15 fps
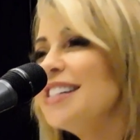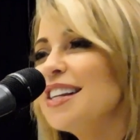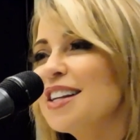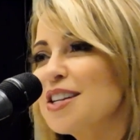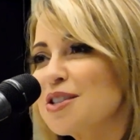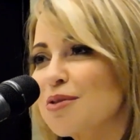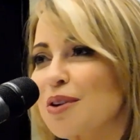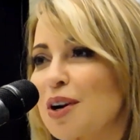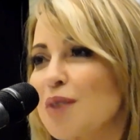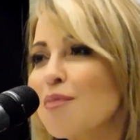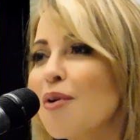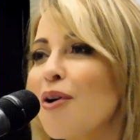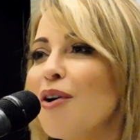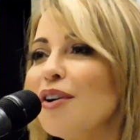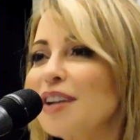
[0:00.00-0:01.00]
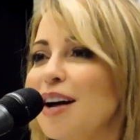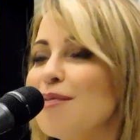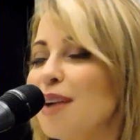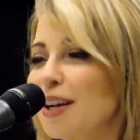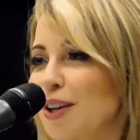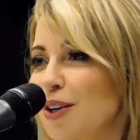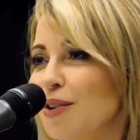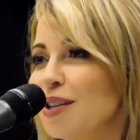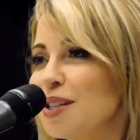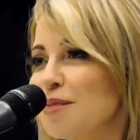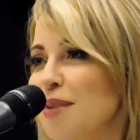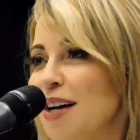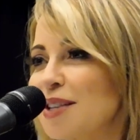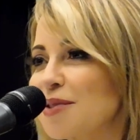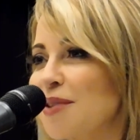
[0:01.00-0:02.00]
did a Twitter poll and I'm like, who is
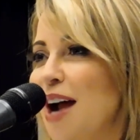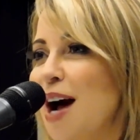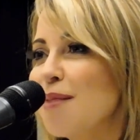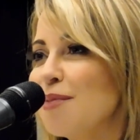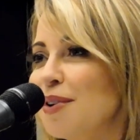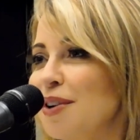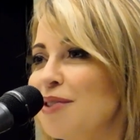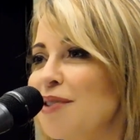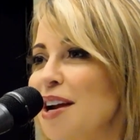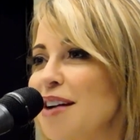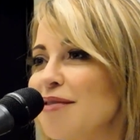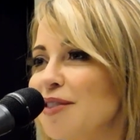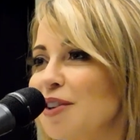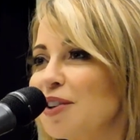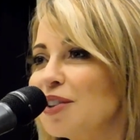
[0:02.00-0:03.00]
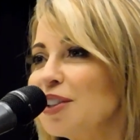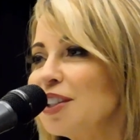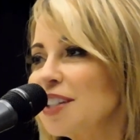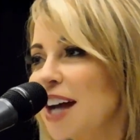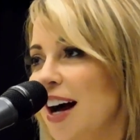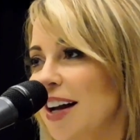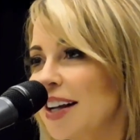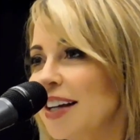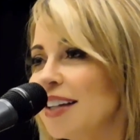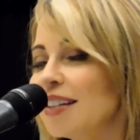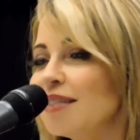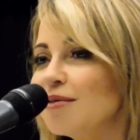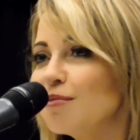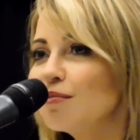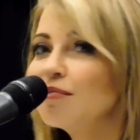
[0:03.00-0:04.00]
best rapper, Raven or Liliani?
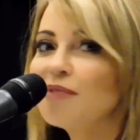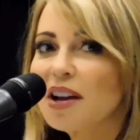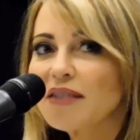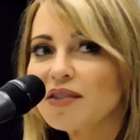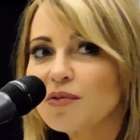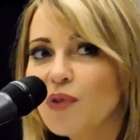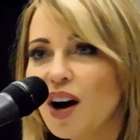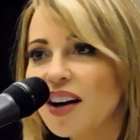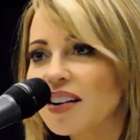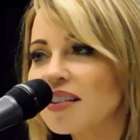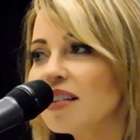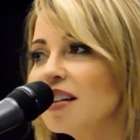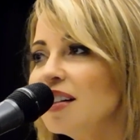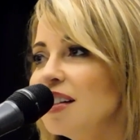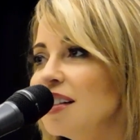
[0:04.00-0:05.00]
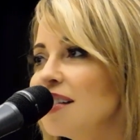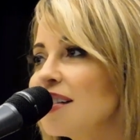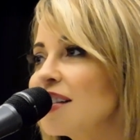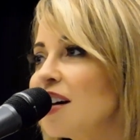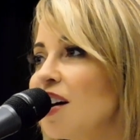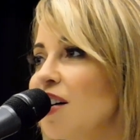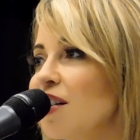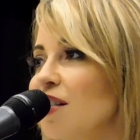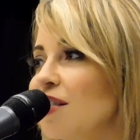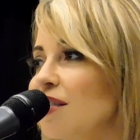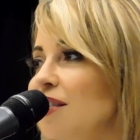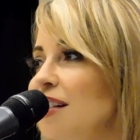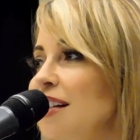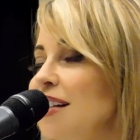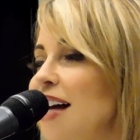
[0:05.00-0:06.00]
And Raven won. So
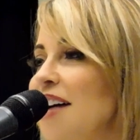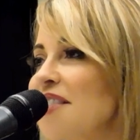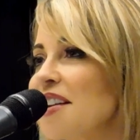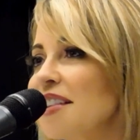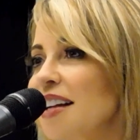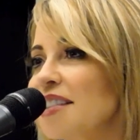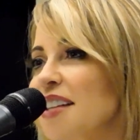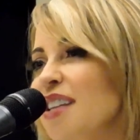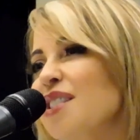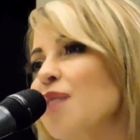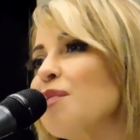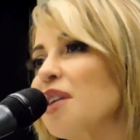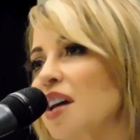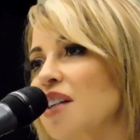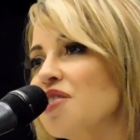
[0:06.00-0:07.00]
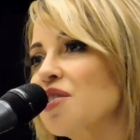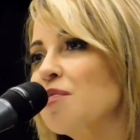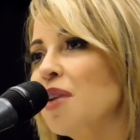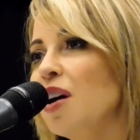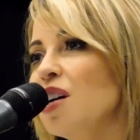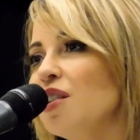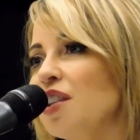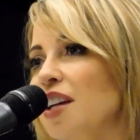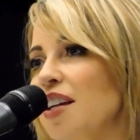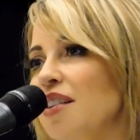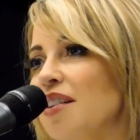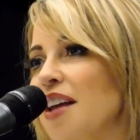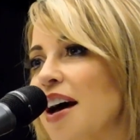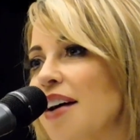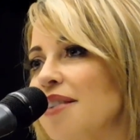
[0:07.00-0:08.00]
I think that says something. I should probably look into
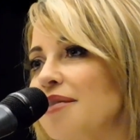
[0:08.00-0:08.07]
that.